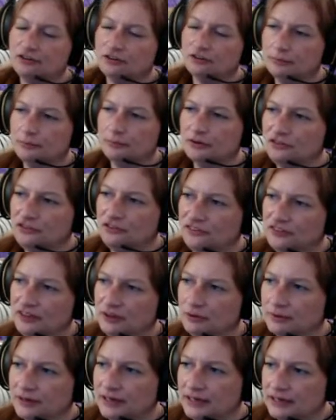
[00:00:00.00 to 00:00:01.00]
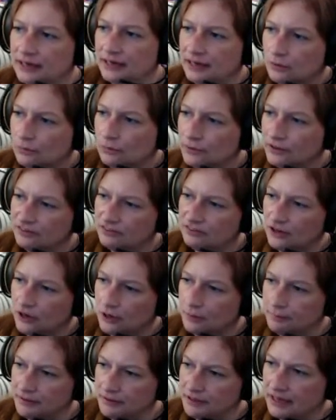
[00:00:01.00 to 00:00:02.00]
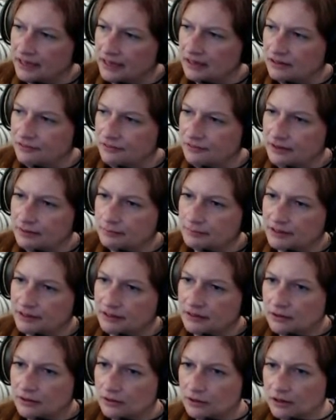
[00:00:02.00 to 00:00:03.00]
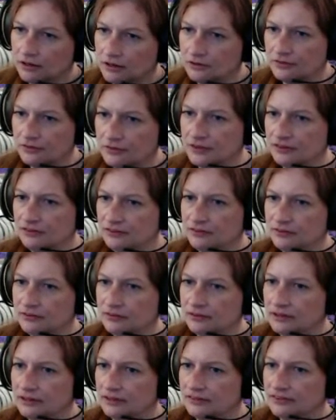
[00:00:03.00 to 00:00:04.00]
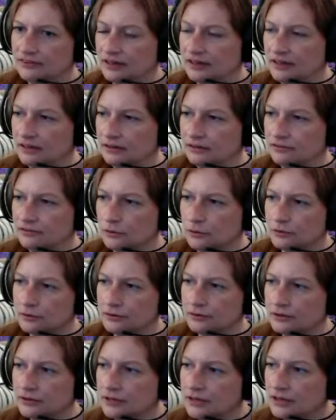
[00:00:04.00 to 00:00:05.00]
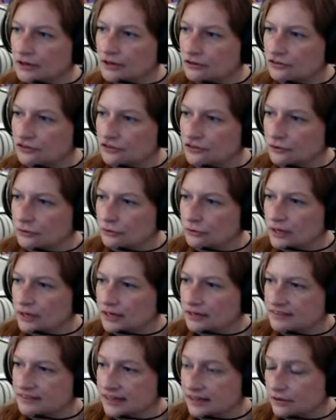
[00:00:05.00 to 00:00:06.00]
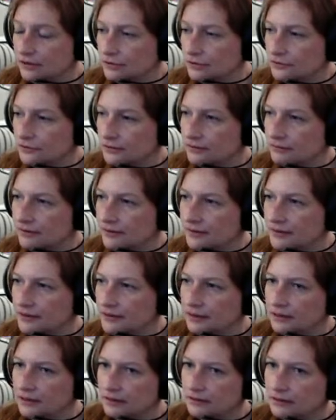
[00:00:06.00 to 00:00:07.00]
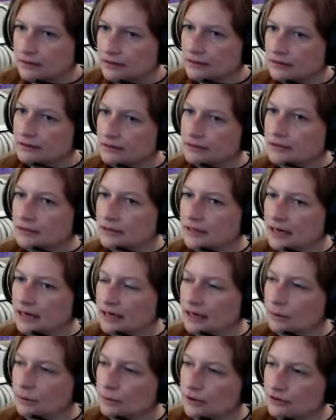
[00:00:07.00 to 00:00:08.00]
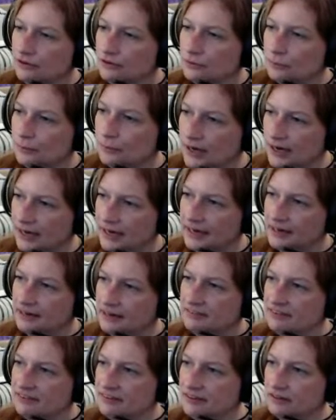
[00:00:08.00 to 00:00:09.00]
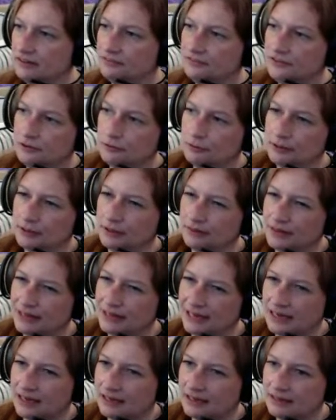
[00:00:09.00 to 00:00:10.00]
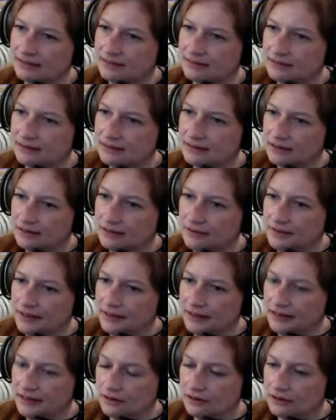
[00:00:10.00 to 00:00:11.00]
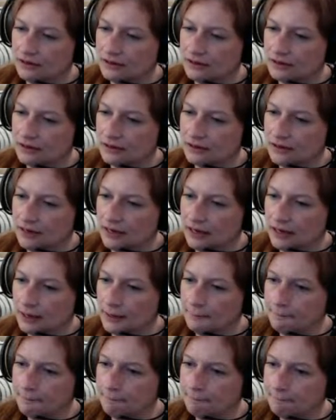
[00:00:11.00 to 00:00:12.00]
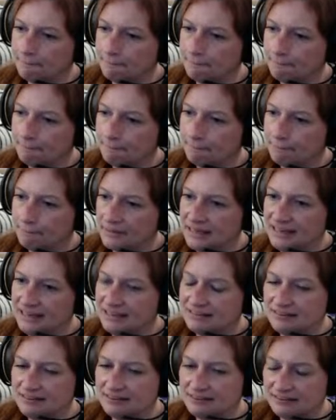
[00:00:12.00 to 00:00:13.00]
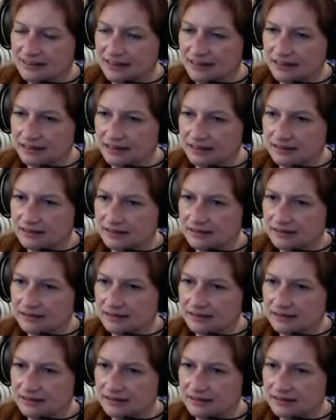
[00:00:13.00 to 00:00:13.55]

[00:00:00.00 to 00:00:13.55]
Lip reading: emergency right now, what's stopping the head of FEMA under this executive order to take over everything? And I wonder why, instead of doing that, they are instead